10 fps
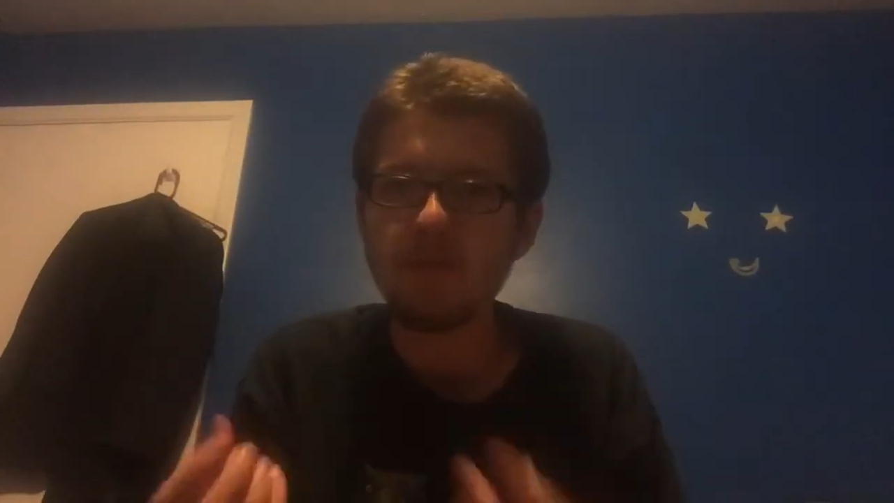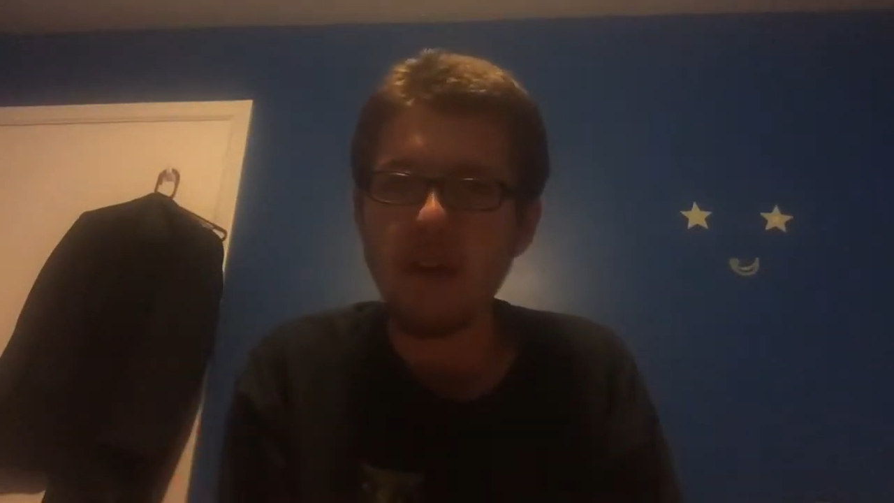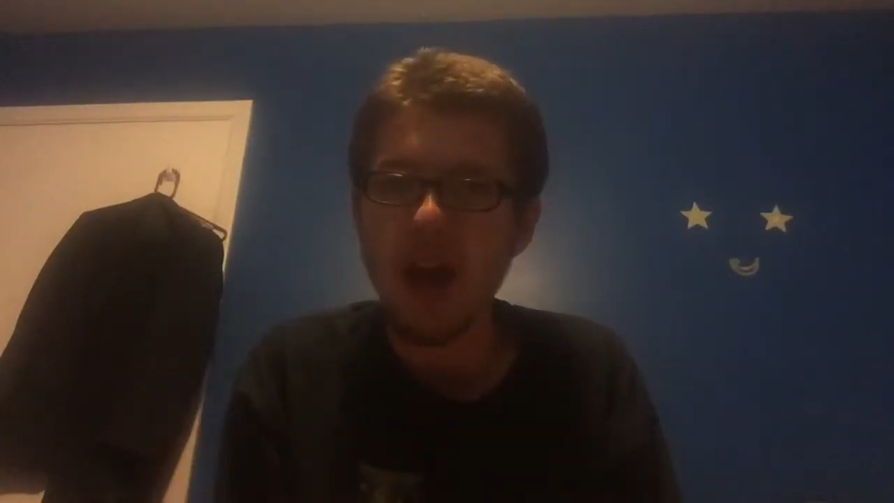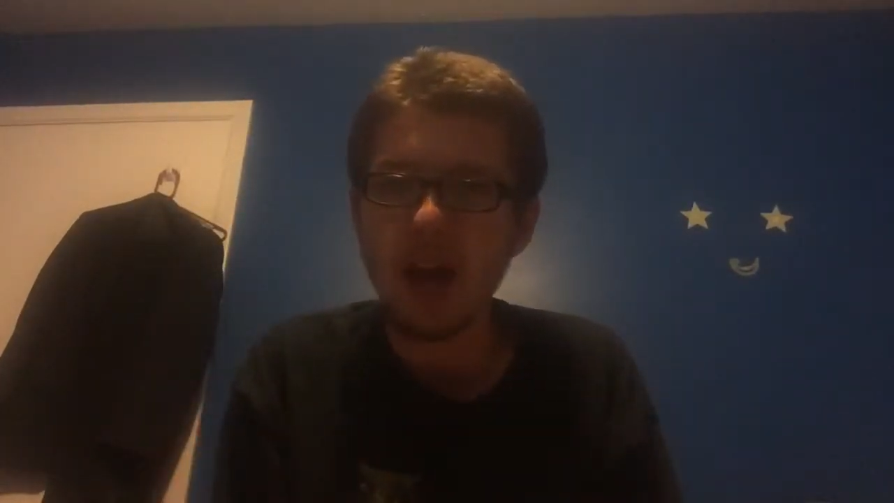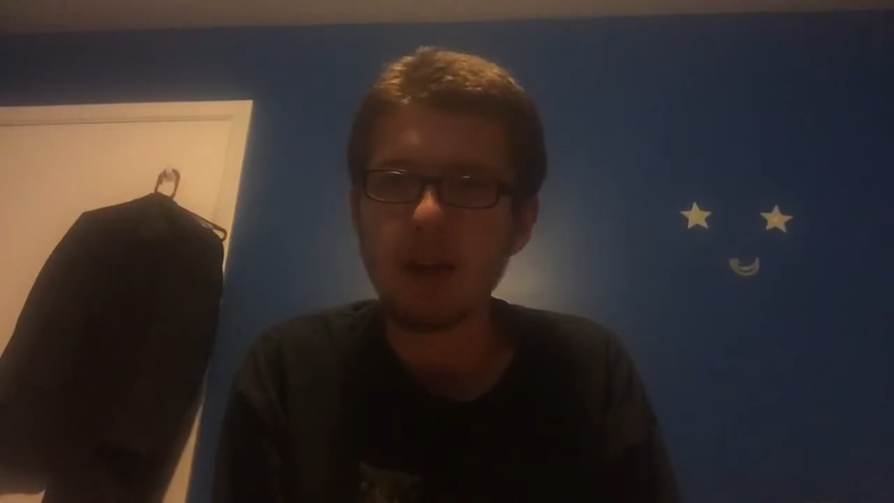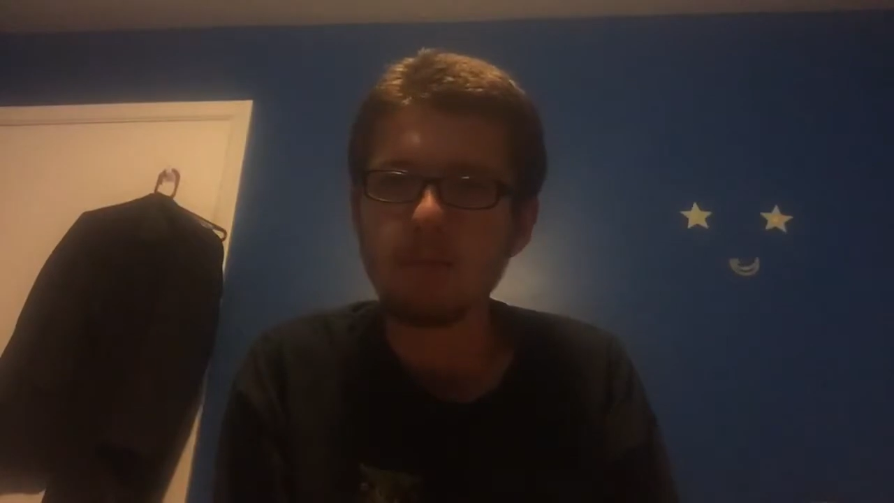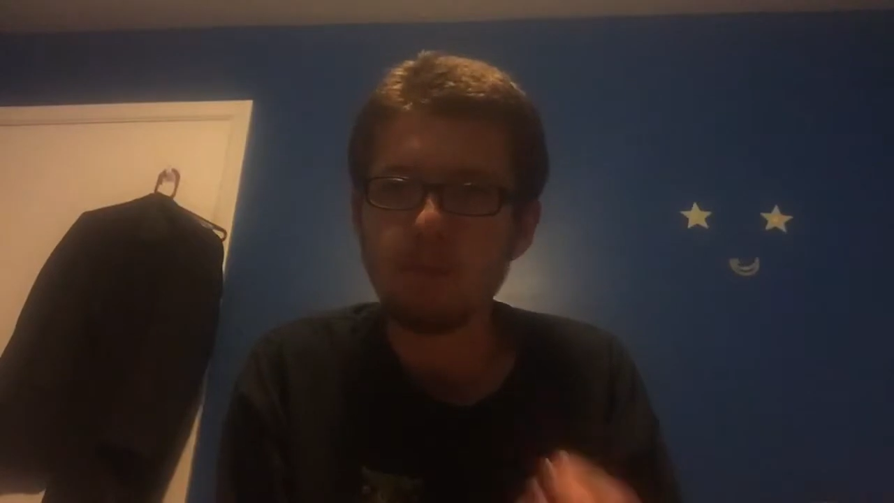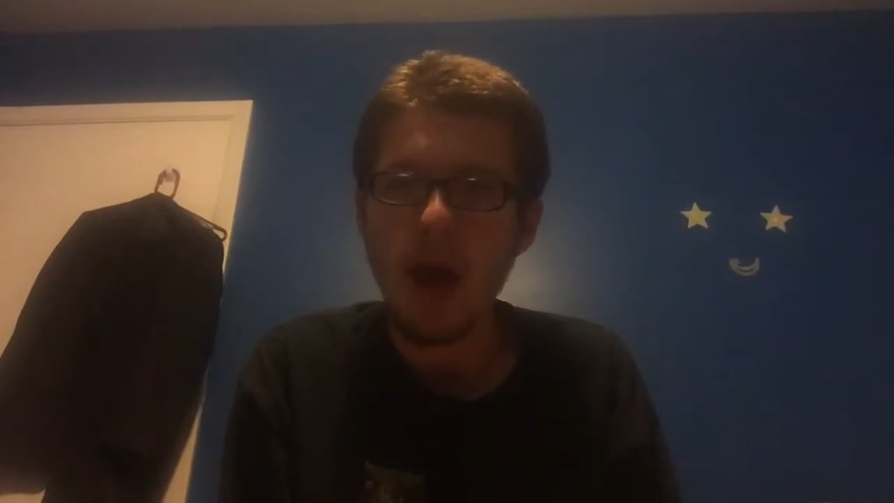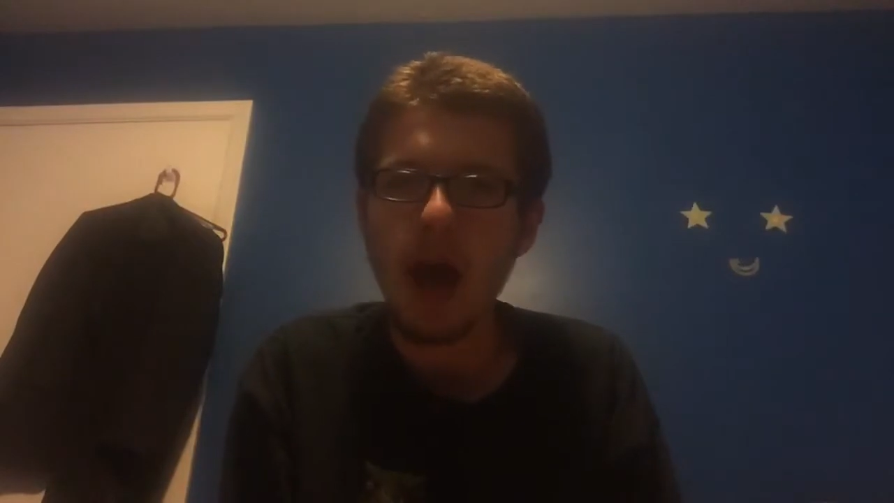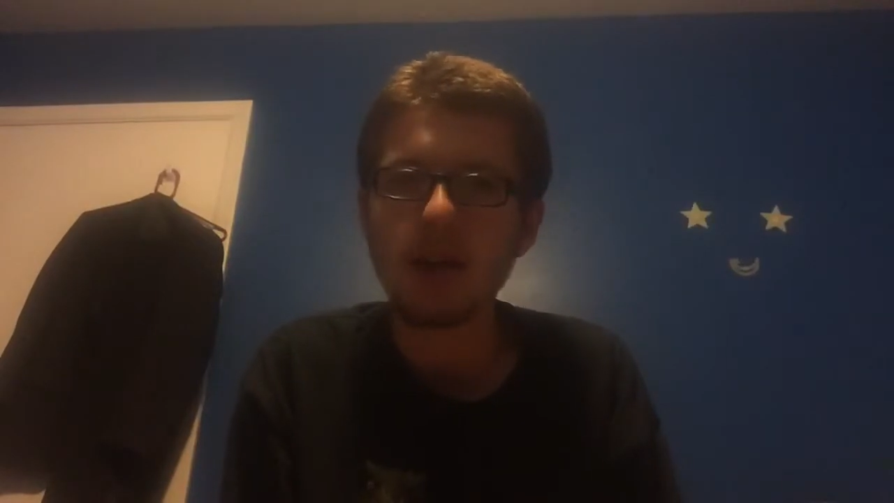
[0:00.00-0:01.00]
fan
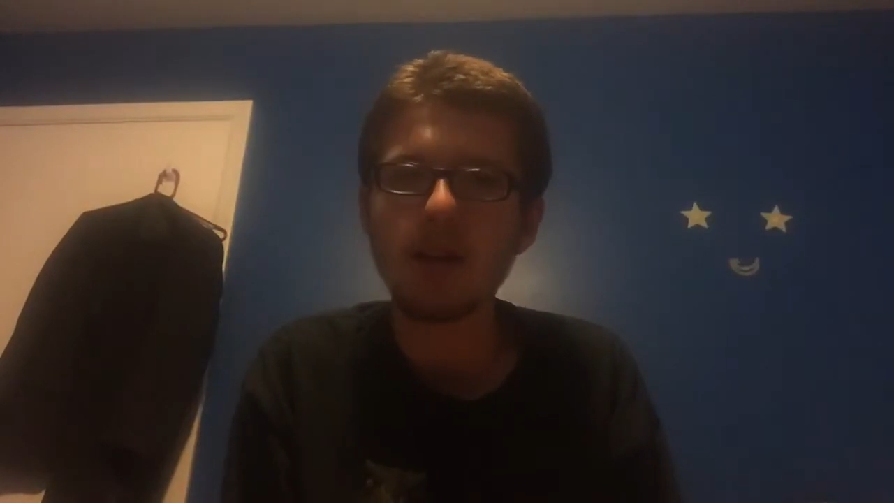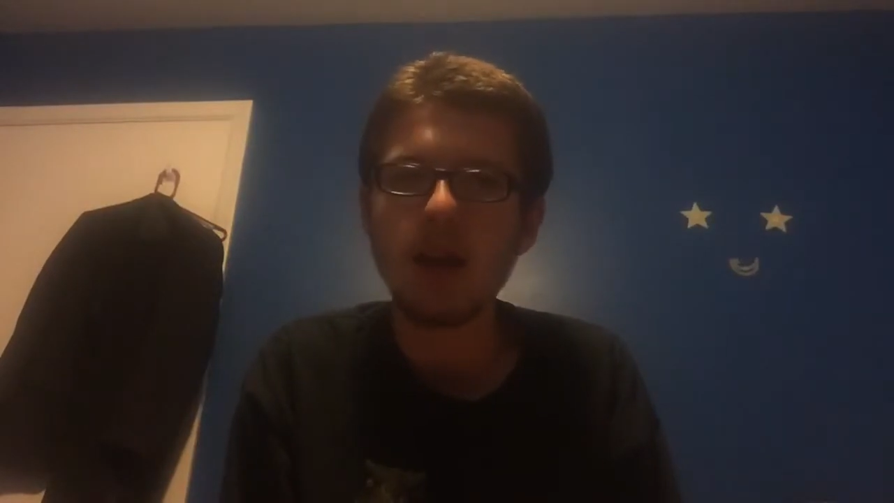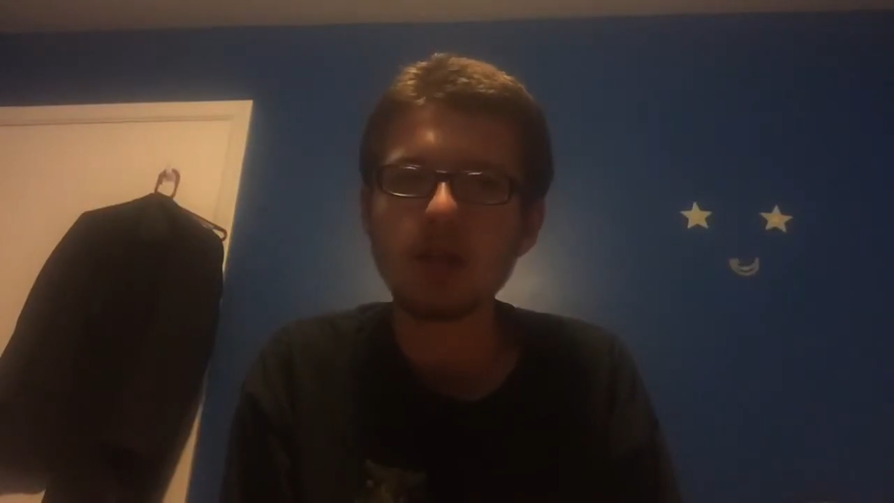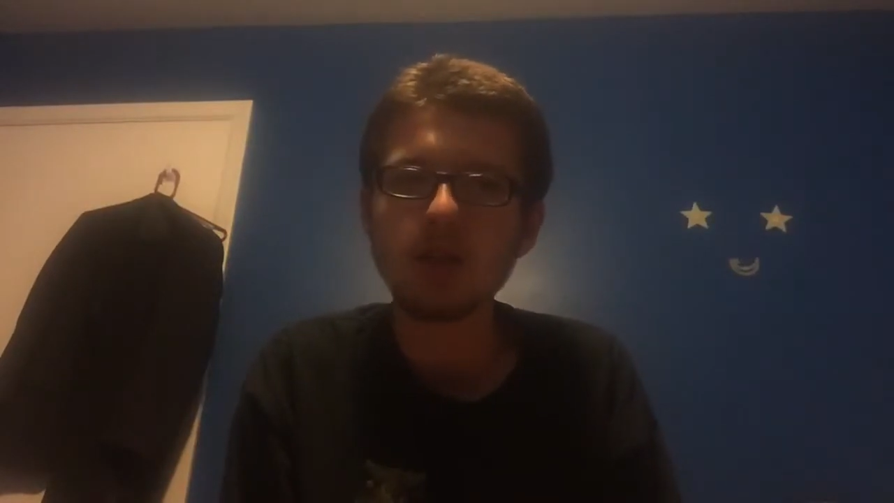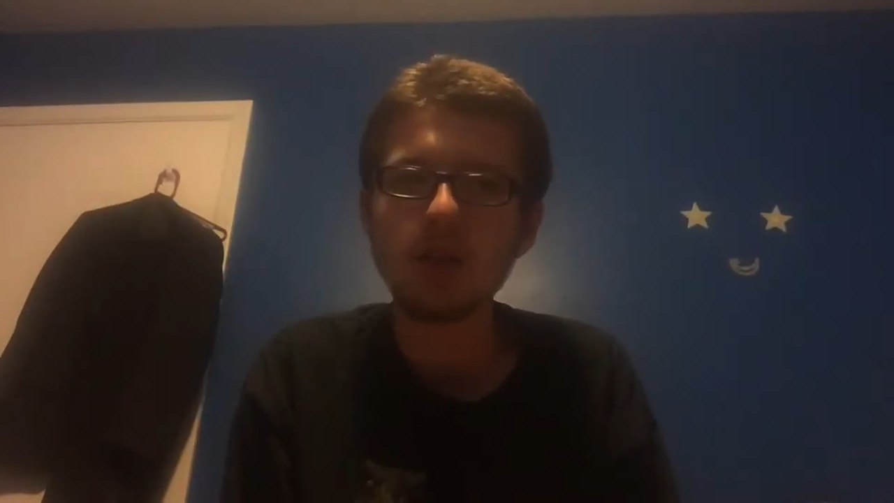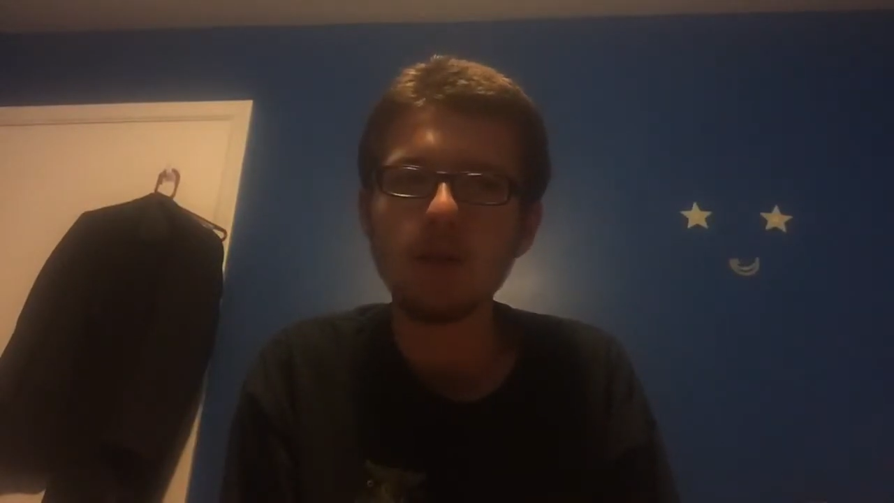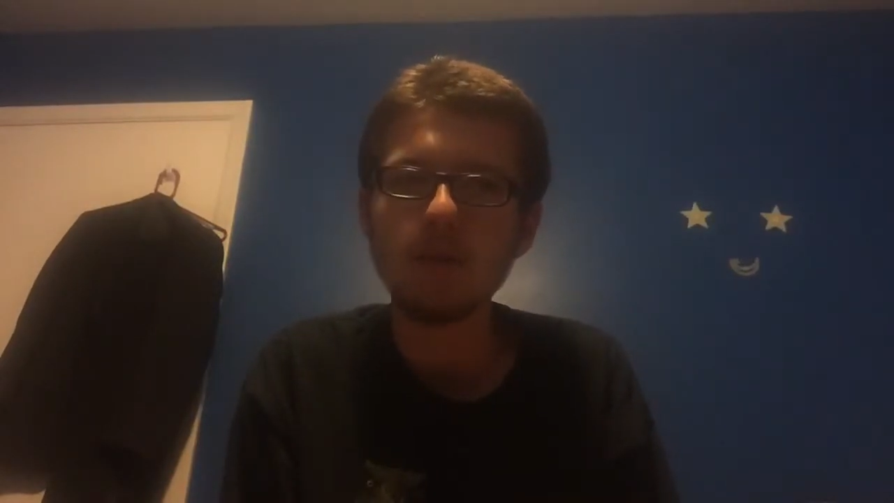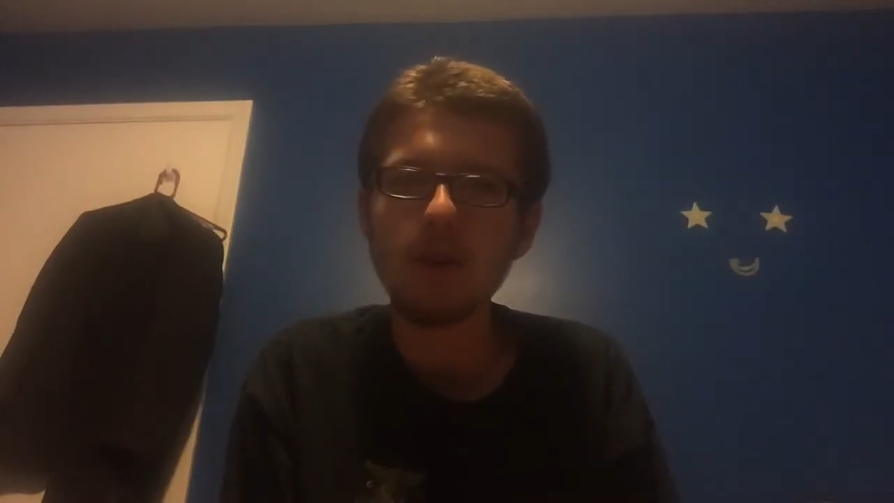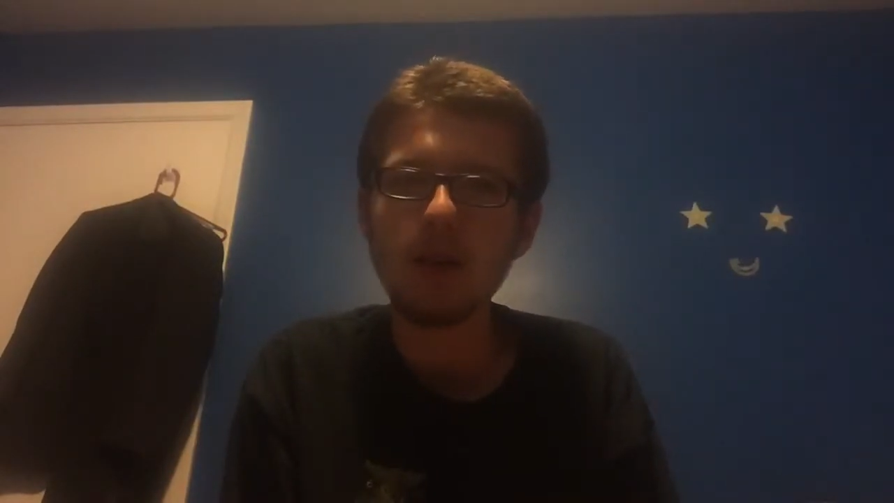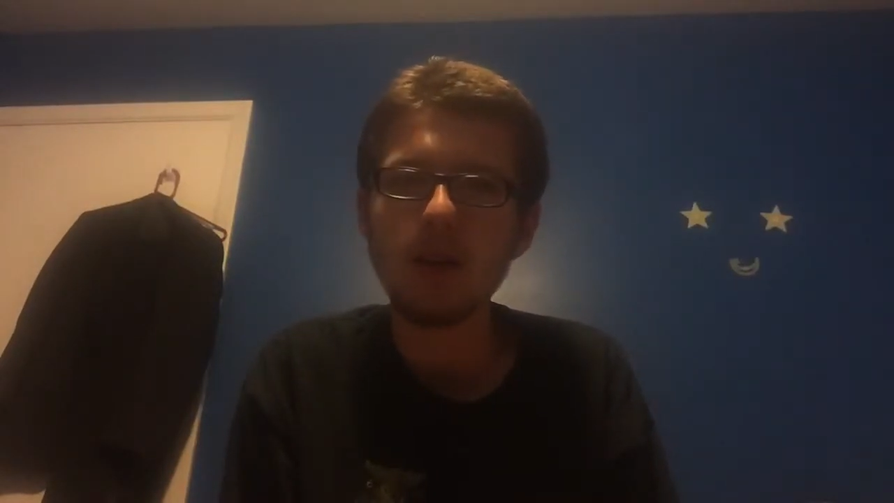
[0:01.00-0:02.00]
backlash there
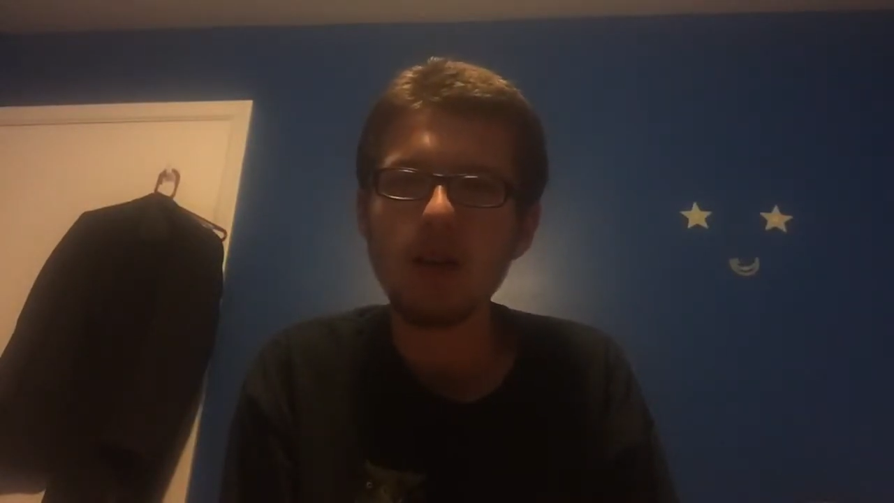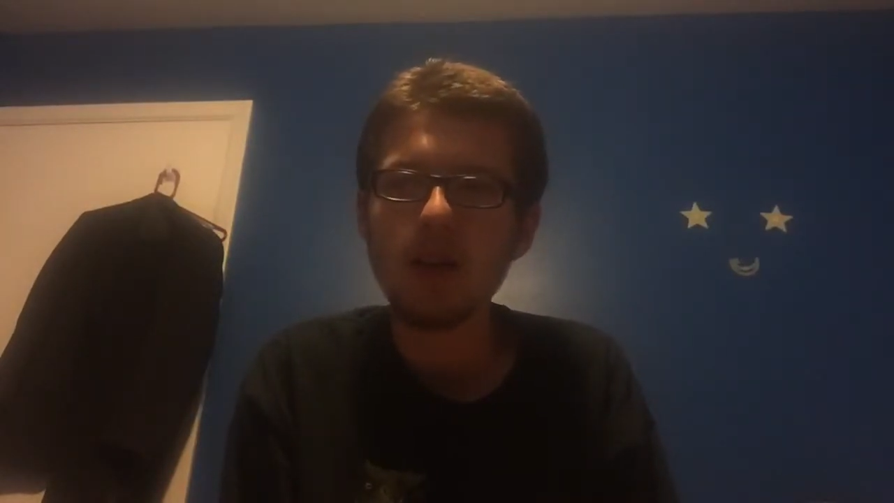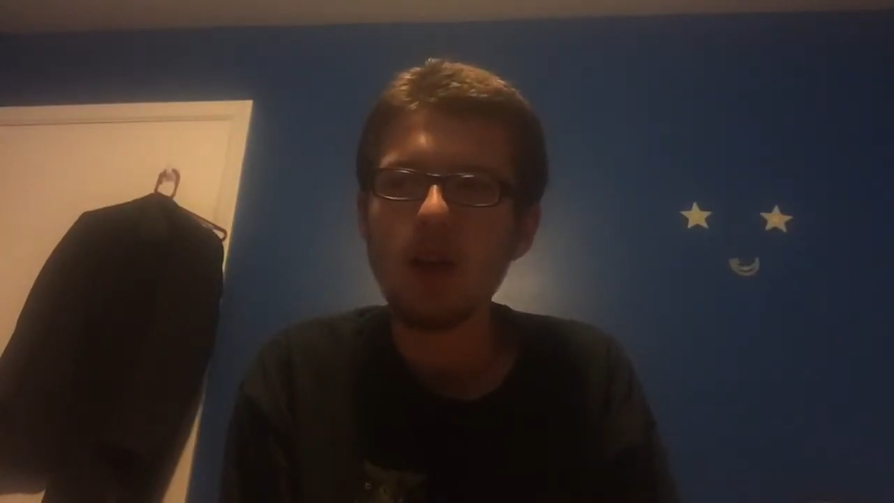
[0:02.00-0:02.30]
would be?